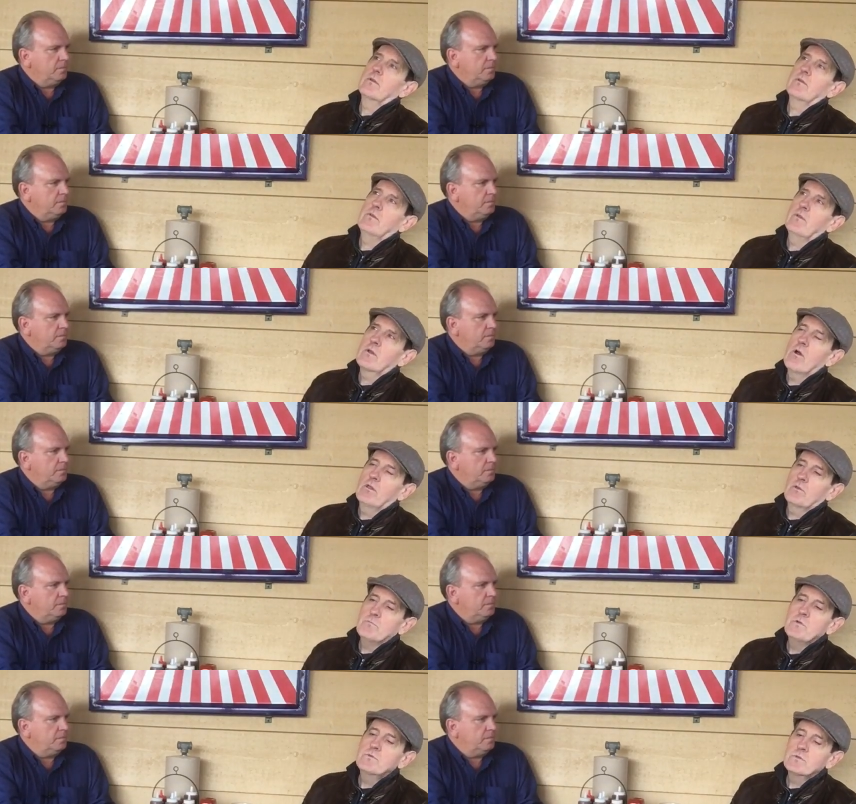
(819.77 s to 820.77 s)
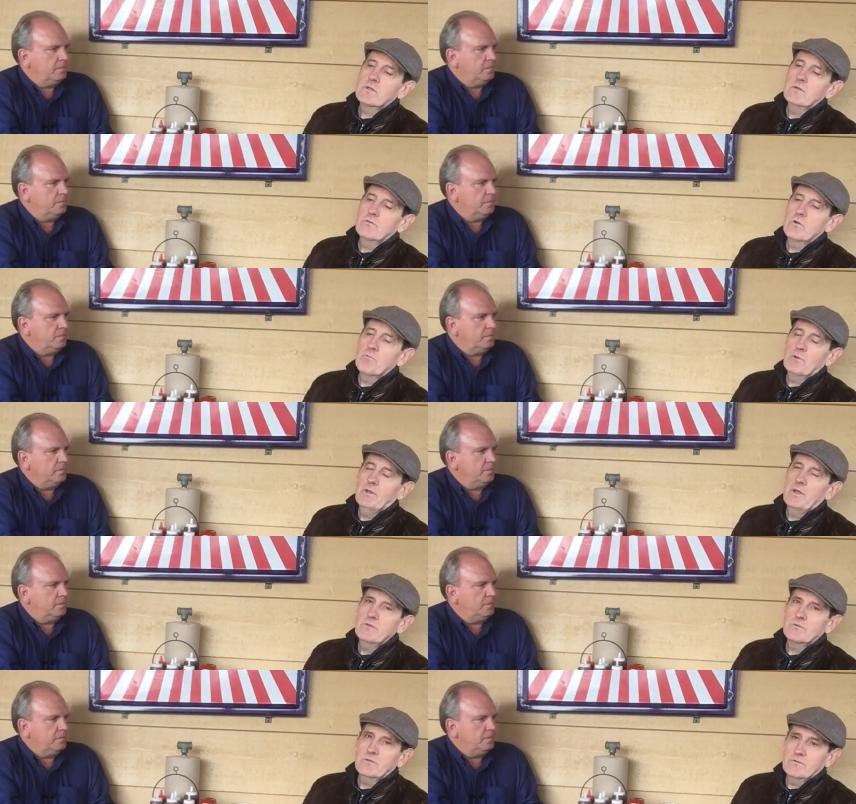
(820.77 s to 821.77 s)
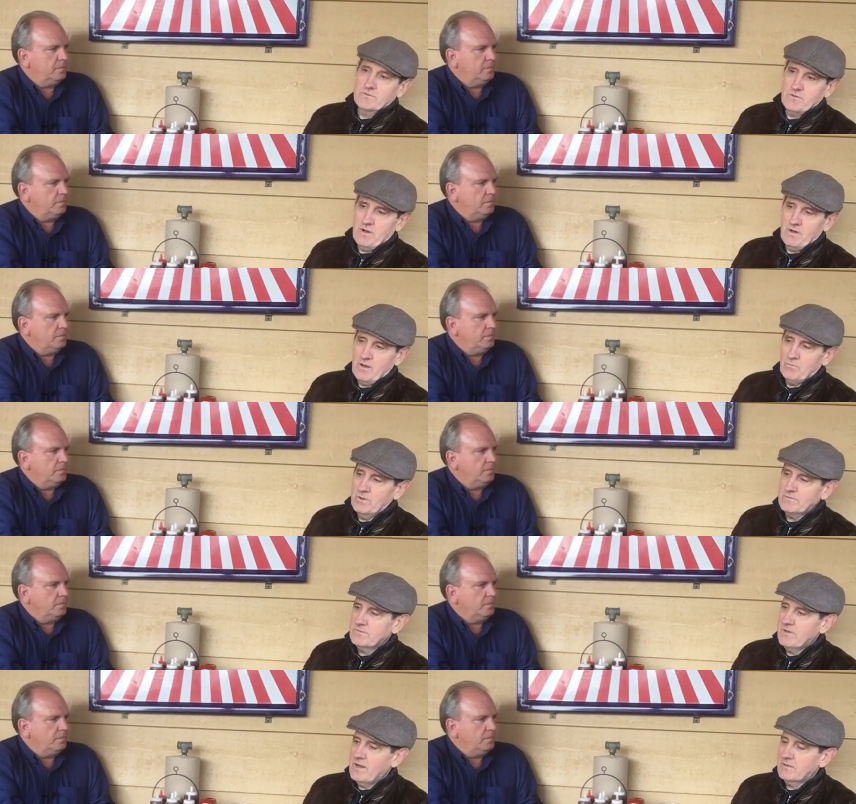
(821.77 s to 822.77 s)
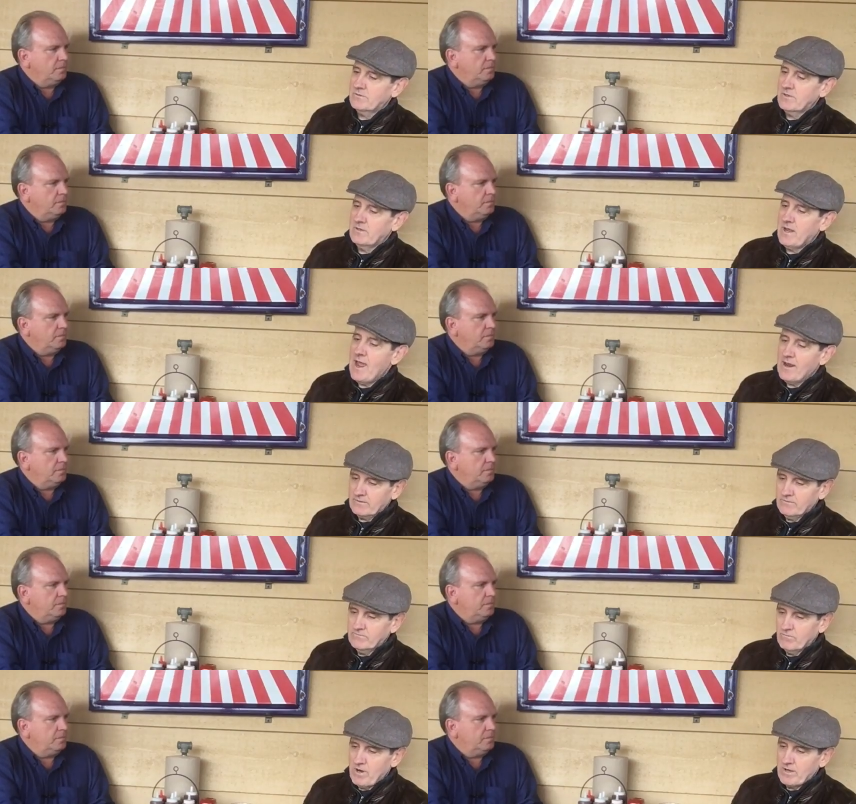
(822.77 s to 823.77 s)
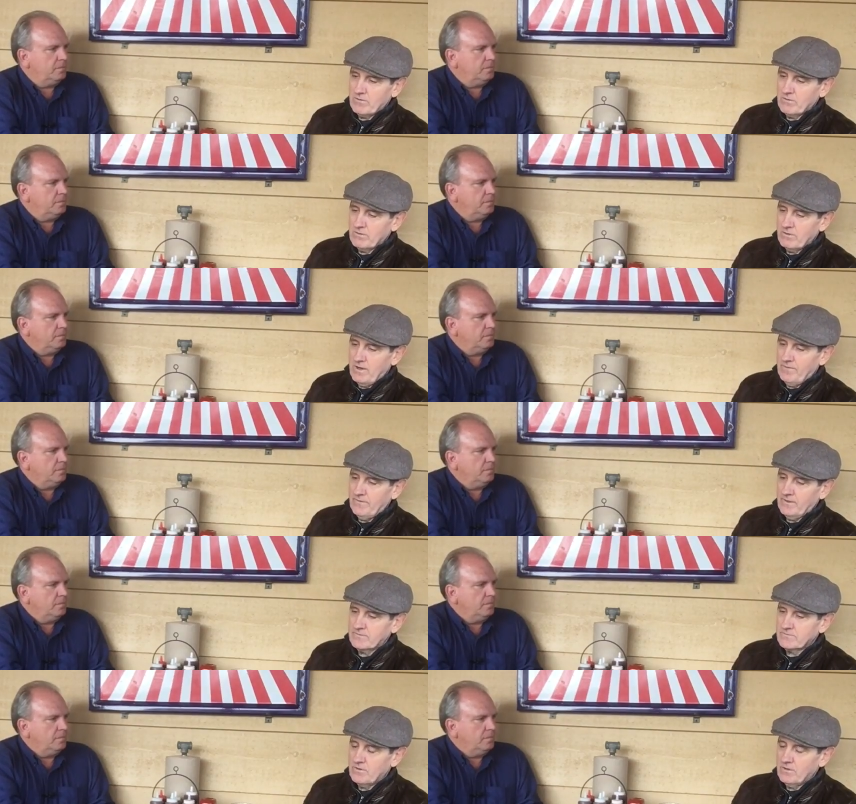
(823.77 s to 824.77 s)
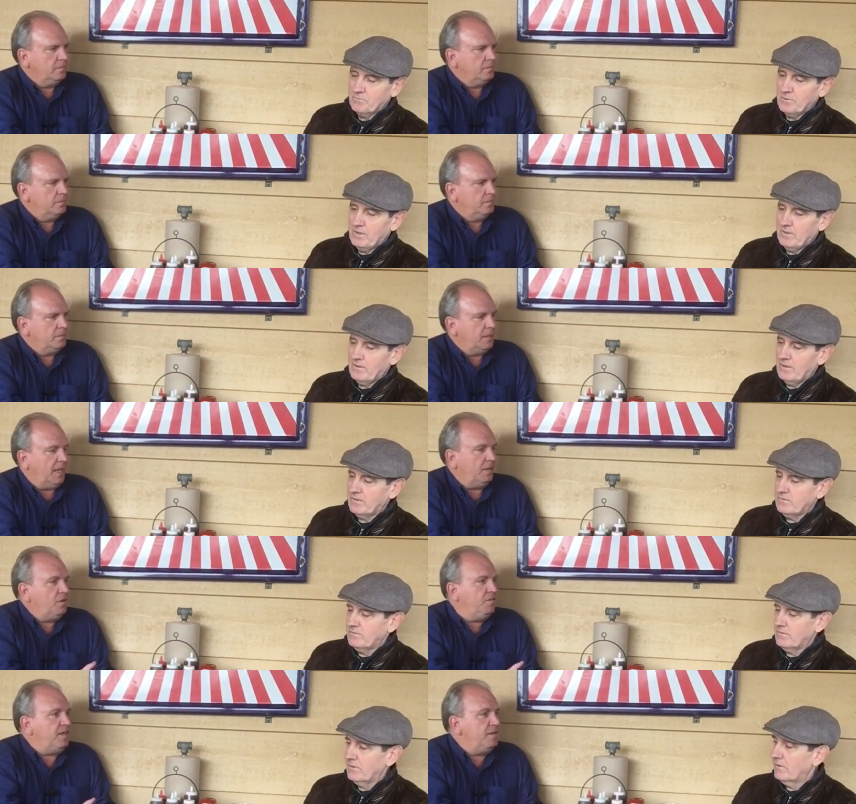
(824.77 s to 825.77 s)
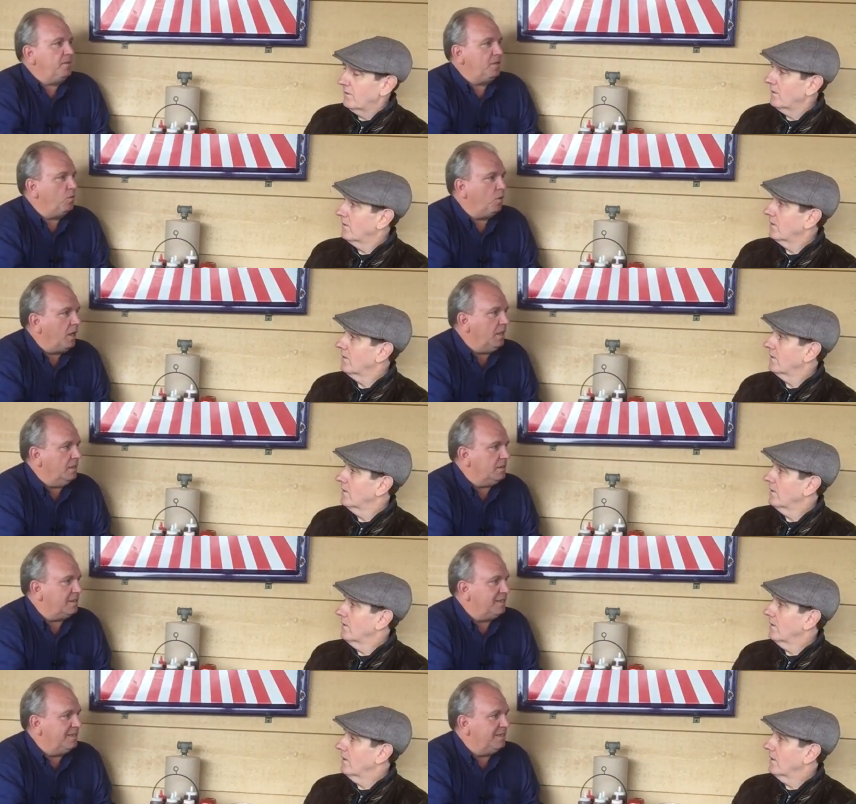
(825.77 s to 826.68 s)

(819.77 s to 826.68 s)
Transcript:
Speaker 1: and they call it music interpolation. So I, I wasn't actually an active writer on that song, but I I, I don't do know if
Speaker 2: anybody was.